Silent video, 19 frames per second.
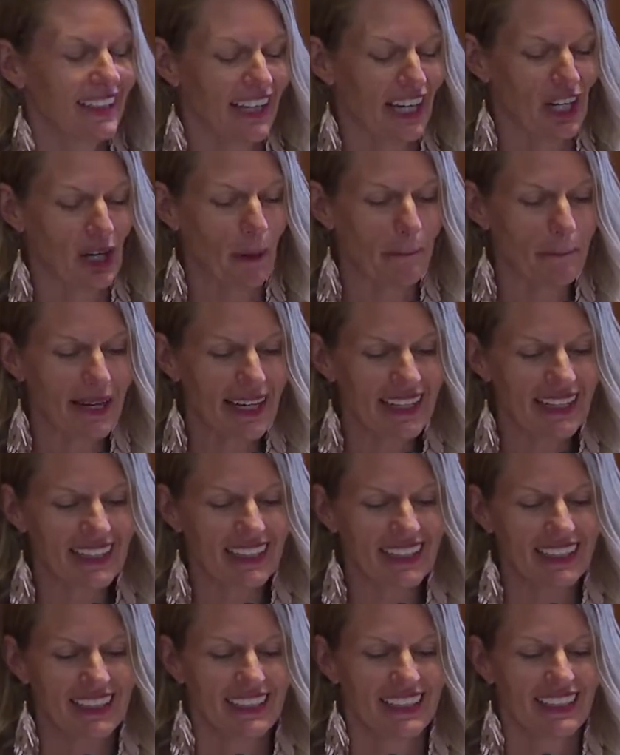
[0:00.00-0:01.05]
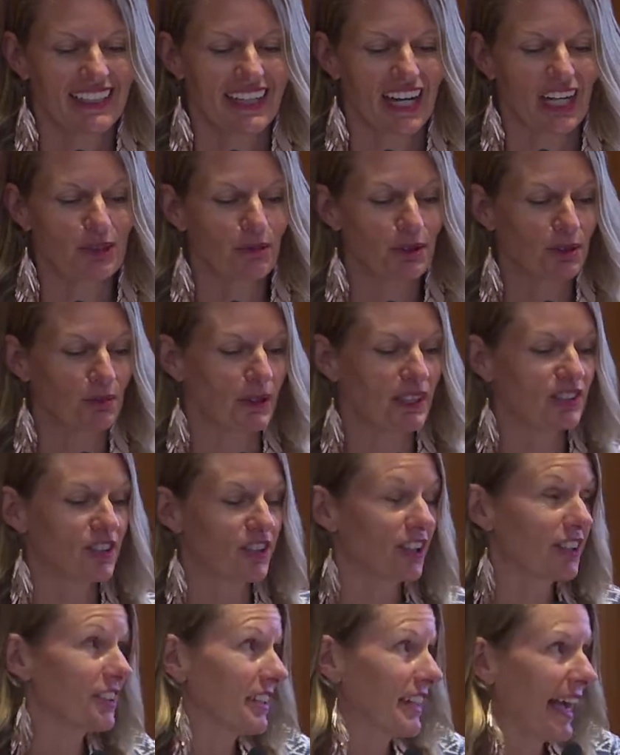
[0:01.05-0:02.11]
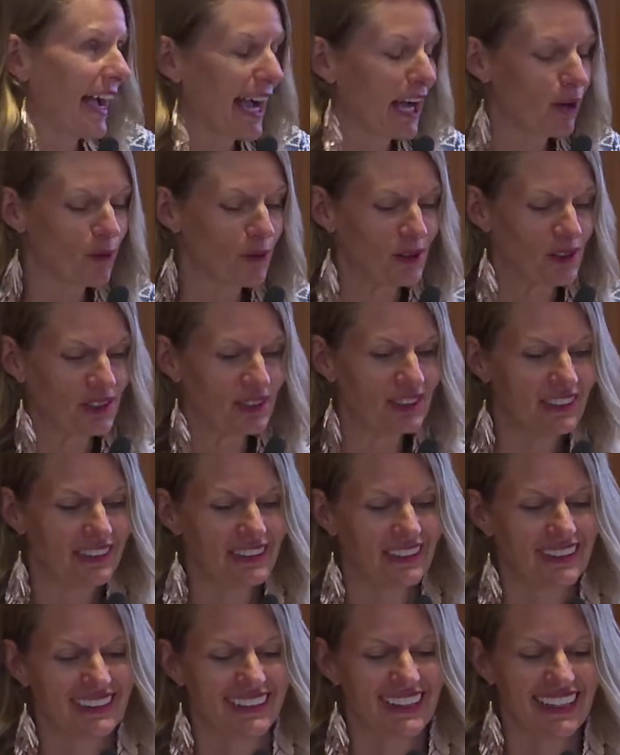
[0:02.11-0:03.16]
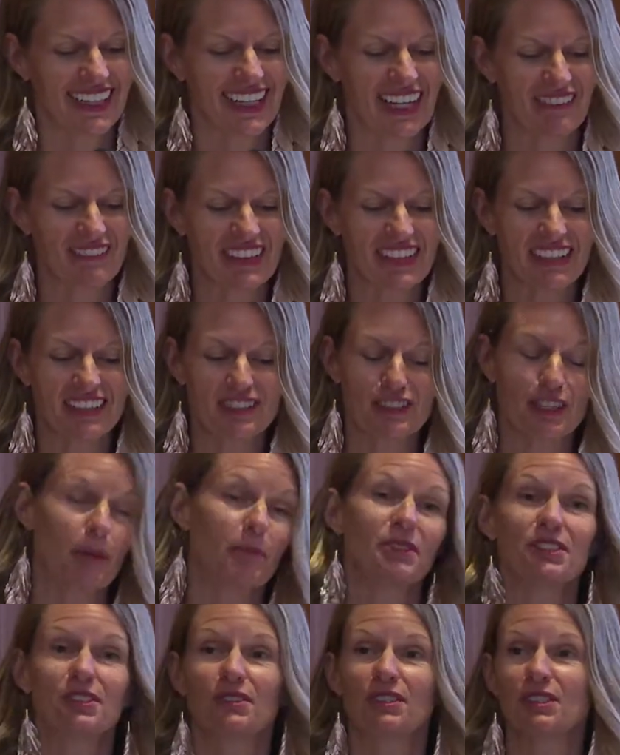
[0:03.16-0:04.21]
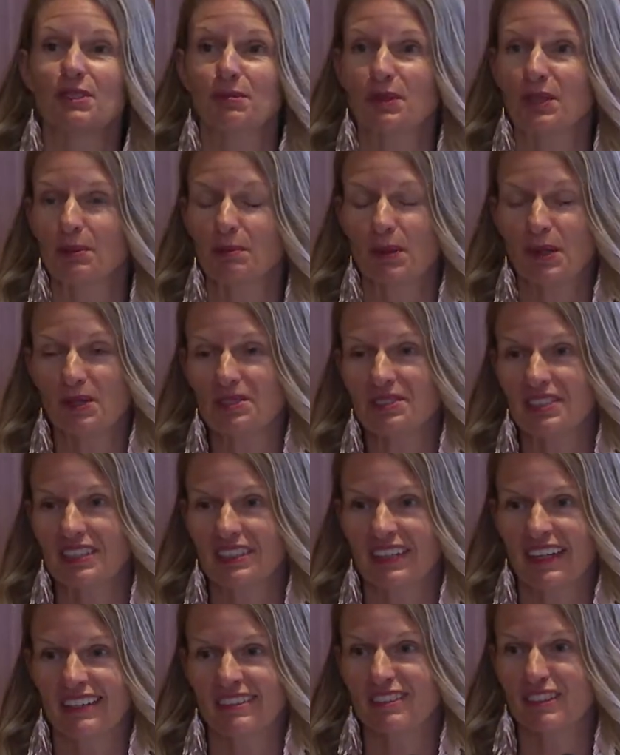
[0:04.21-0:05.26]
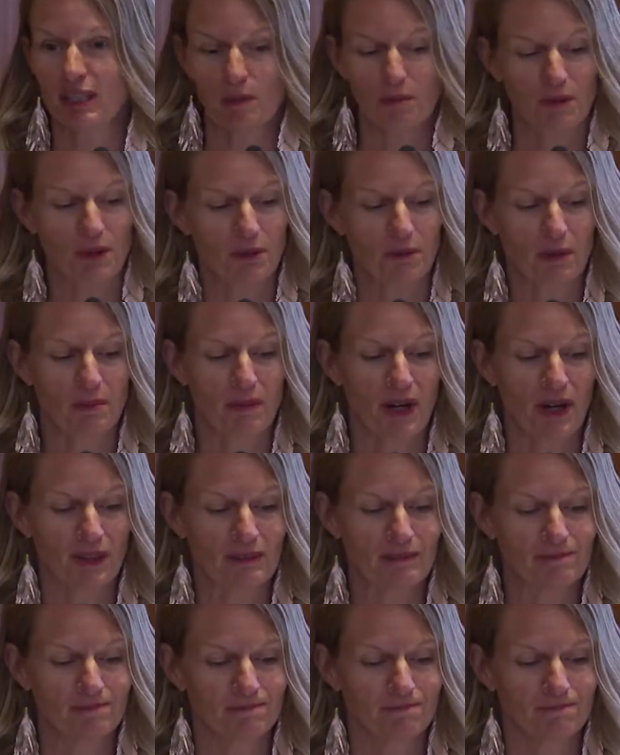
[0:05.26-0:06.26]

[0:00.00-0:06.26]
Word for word: and a mic and with what's called an owl uh, because some students were in person and some were remote,